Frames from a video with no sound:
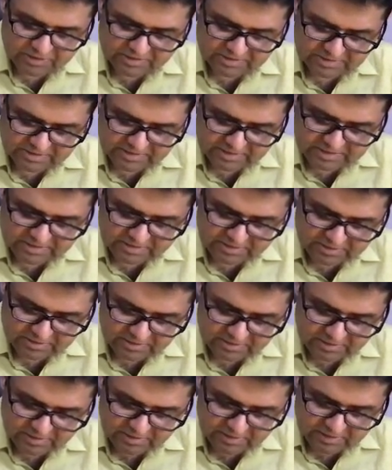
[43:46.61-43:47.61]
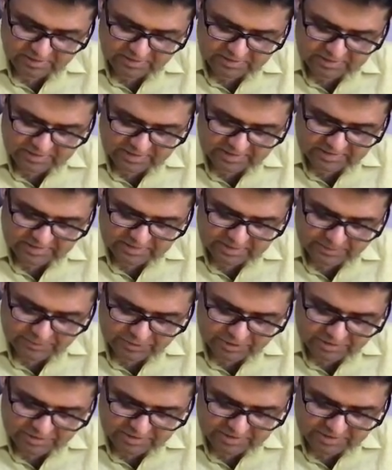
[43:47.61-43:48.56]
sixth. Transcription,